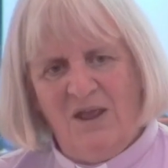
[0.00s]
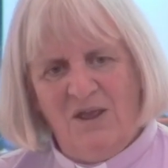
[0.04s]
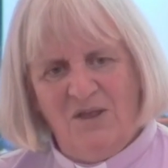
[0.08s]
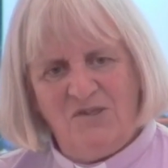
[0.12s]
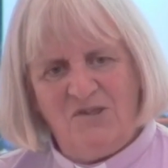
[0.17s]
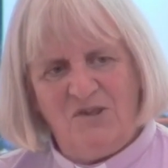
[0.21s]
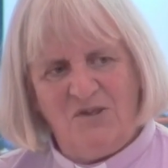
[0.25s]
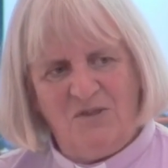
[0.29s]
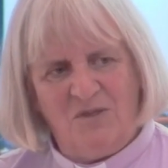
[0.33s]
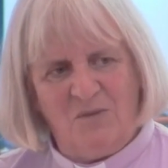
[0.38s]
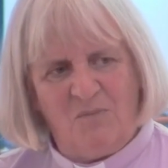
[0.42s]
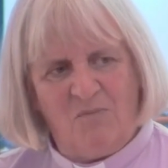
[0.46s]

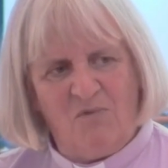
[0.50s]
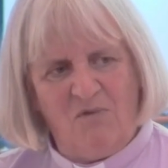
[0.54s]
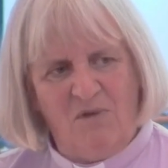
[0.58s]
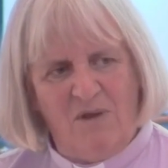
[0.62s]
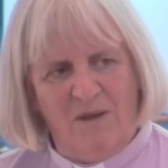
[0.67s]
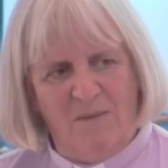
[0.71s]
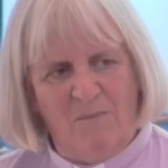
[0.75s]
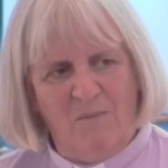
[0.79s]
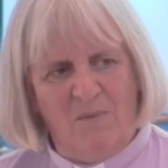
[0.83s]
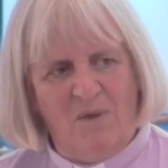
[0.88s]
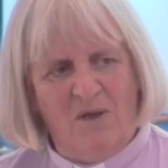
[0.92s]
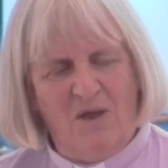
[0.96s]
to the
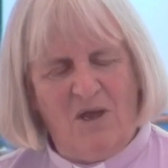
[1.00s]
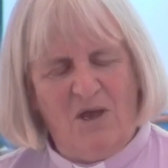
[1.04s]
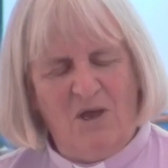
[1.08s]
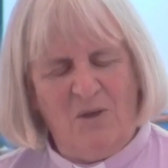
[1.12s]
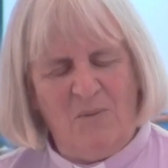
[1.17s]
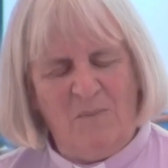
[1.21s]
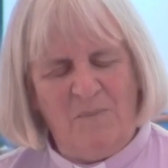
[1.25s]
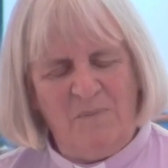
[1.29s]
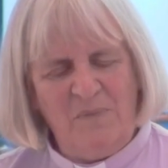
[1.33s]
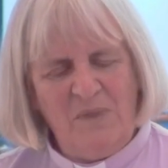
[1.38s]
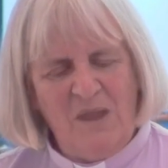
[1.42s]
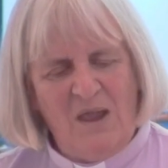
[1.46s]
brim
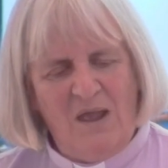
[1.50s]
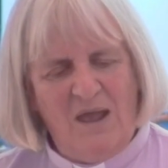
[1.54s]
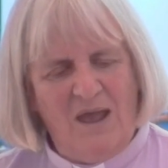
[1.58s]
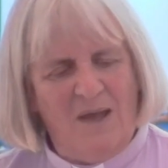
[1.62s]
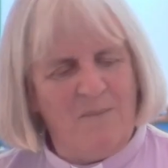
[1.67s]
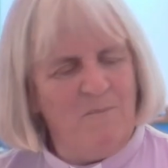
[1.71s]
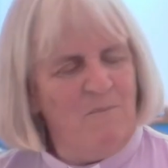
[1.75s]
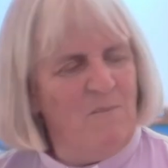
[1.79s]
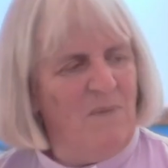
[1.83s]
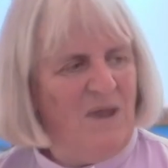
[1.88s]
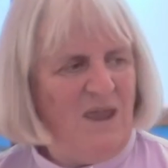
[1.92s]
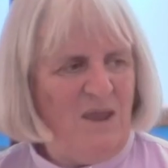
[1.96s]

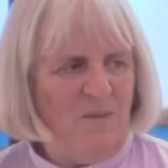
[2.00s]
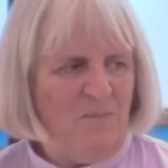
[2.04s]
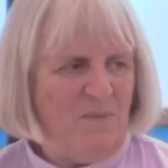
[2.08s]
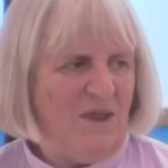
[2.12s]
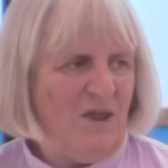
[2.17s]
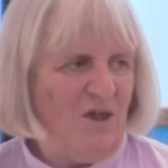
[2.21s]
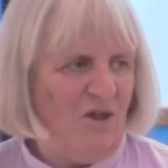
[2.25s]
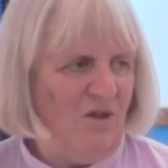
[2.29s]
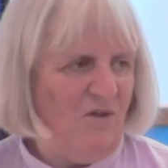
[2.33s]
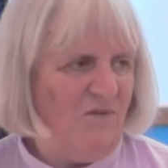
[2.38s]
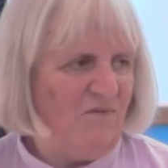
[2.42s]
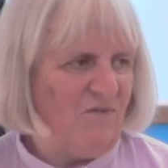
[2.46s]
and maybe
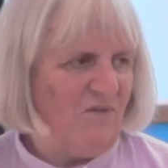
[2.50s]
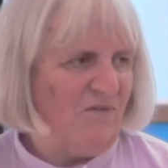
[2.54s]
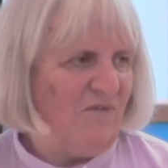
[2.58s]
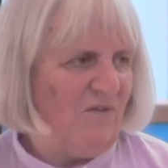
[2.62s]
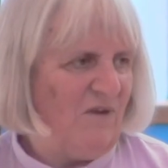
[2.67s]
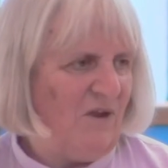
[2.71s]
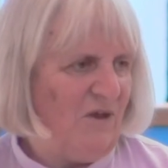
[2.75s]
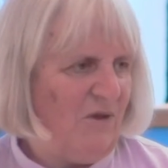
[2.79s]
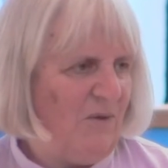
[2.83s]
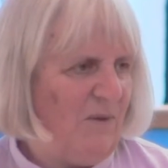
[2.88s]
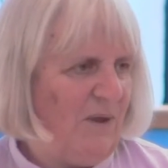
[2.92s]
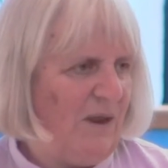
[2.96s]

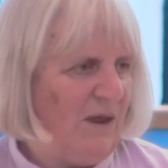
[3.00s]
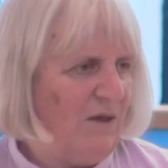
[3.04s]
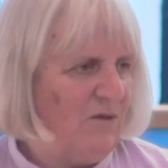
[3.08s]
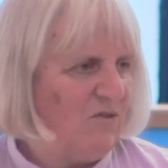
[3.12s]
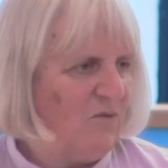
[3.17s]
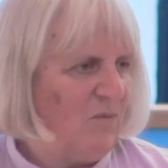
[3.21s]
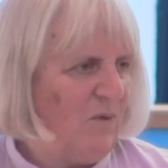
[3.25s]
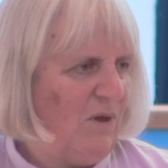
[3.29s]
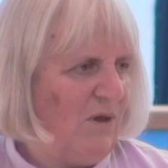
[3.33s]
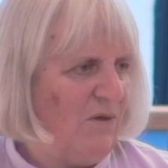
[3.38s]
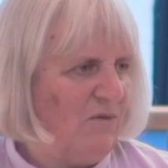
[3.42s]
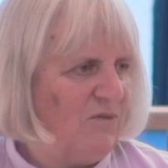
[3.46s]
overflowing
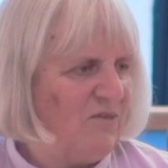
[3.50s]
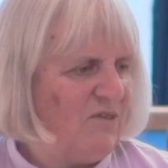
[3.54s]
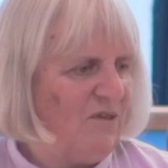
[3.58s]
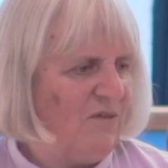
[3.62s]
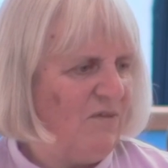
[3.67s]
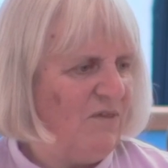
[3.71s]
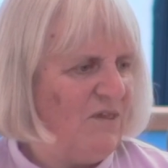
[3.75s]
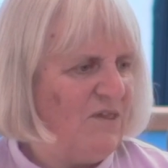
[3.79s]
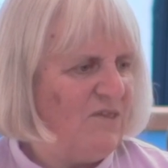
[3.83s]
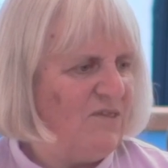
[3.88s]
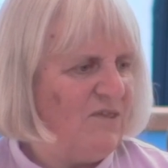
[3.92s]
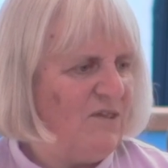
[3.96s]
as well. So
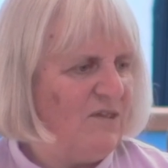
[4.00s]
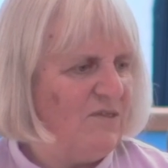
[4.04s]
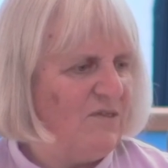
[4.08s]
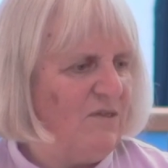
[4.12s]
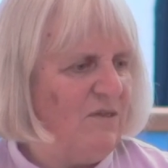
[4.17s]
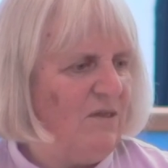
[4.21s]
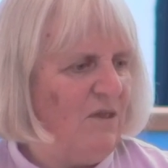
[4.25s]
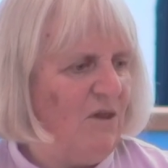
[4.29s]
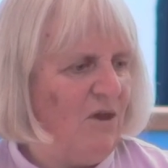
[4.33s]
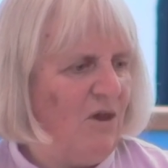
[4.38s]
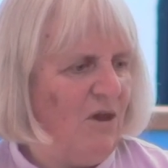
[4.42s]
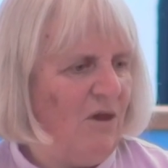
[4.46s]
this
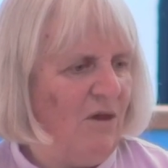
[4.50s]
isn't